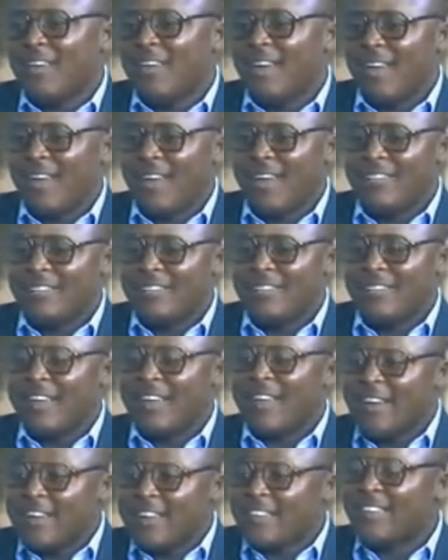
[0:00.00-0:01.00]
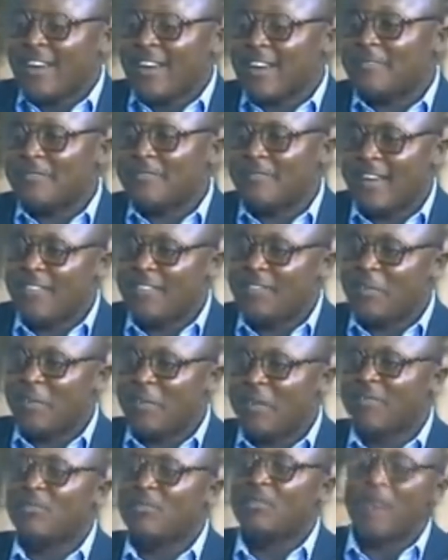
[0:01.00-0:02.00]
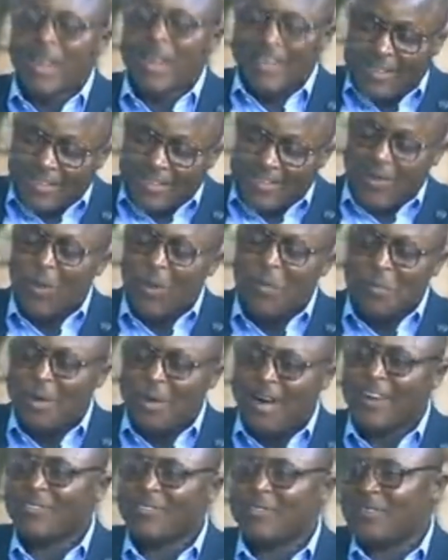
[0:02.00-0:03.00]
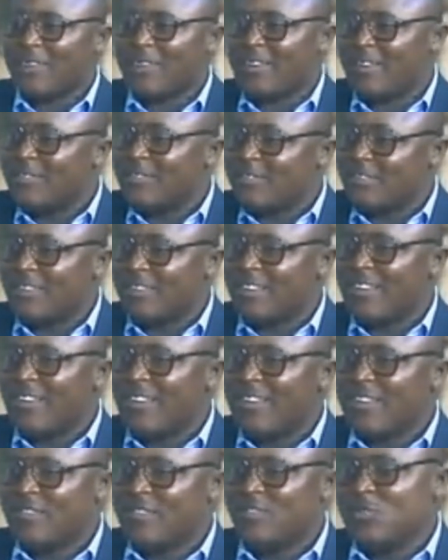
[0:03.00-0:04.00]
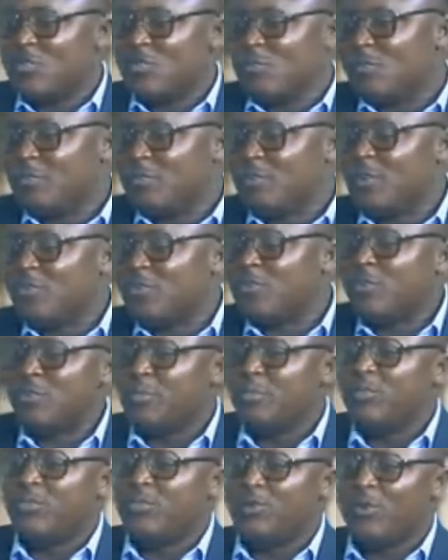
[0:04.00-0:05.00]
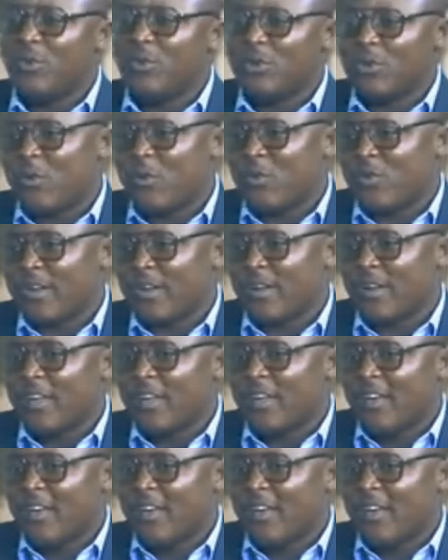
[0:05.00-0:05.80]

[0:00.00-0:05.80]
and the great sacrifice you made to at least come back to the country to contribute your own quota.